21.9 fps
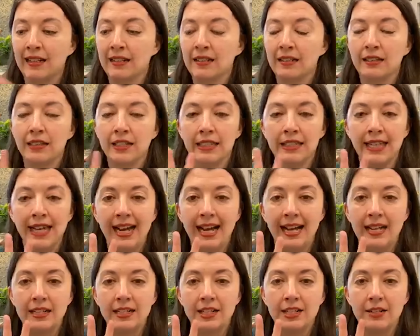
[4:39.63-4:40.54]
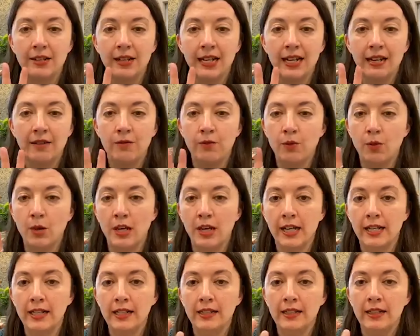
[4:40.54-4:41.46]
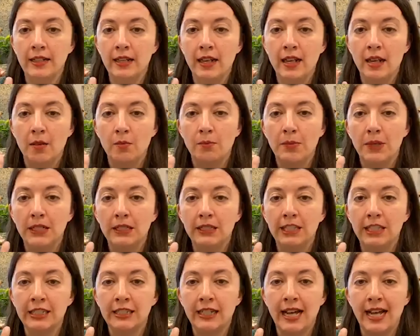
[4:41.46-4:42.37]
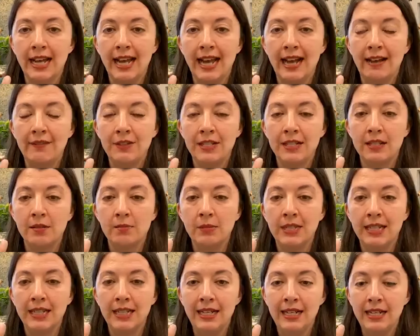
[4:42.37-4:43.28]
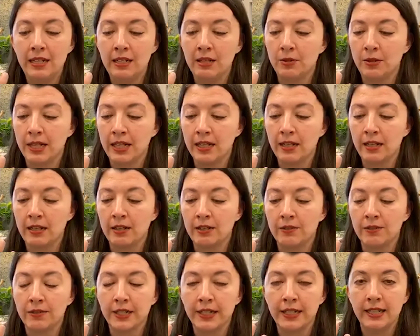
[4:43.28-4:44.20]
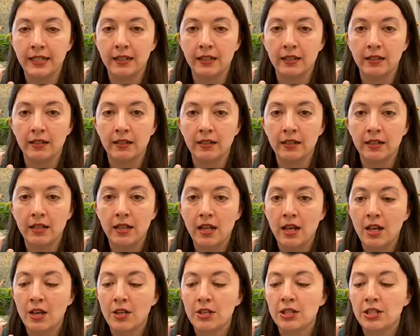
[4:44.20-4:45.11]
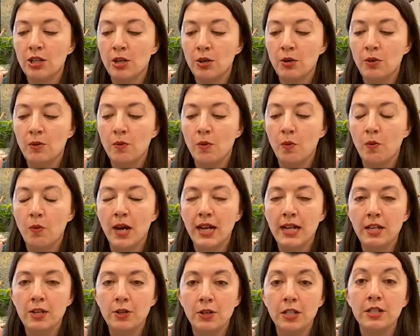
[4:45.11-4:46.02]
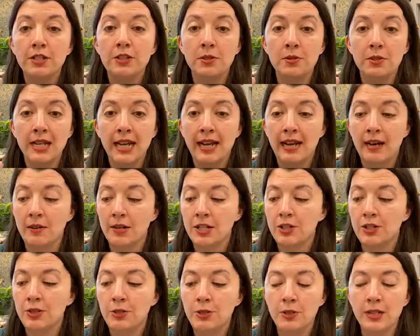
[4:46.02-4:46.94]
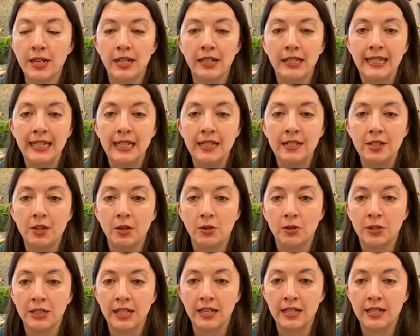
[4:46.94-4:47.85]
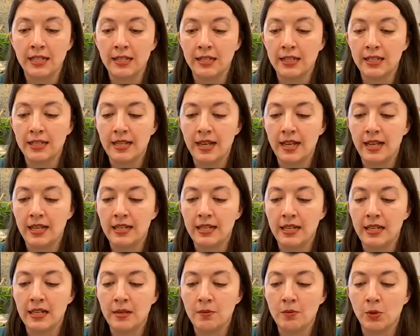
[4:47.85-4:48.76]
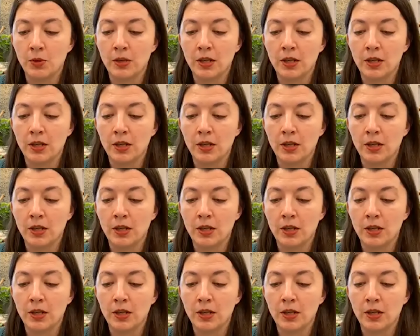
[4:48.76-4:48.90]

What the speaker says: Look at that. So now I have 1, but look, I have some knitting going on over here. So what you can do now is you do not need to hold on to this end anymore.